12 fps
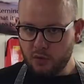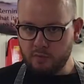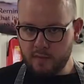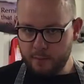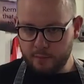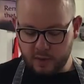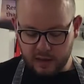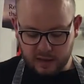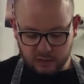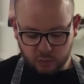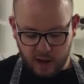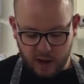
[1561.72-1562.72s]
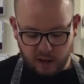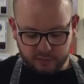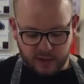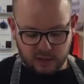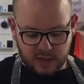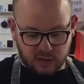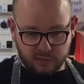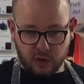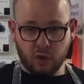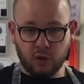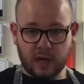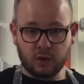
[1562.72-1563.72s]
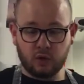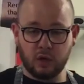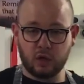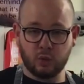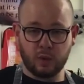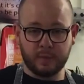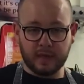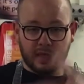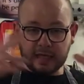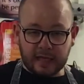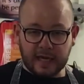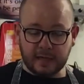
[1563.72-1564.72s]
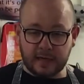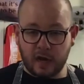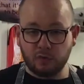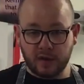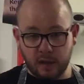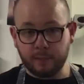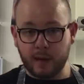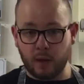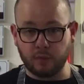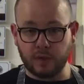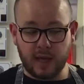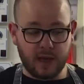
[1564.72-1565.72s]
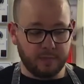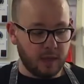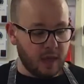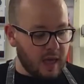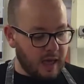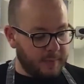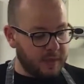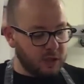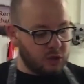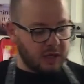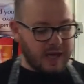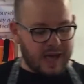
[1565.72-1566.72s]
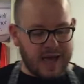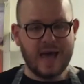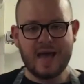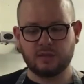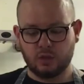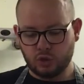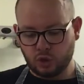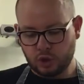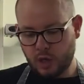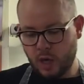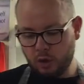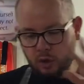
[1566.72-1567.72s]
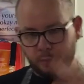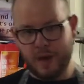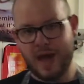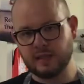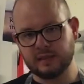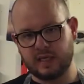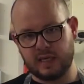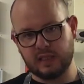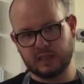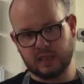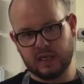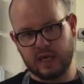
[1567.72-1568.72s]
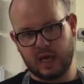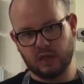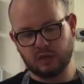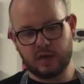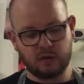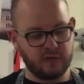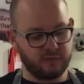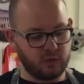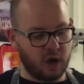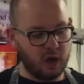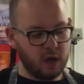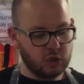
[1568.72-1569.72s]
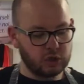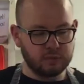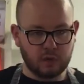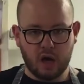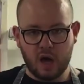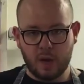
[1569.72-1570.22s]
remembering as well that you've got all that colour because you want to be eating that rainbow, yeah? And then you're going to add your cold pasta into here. So now you've got some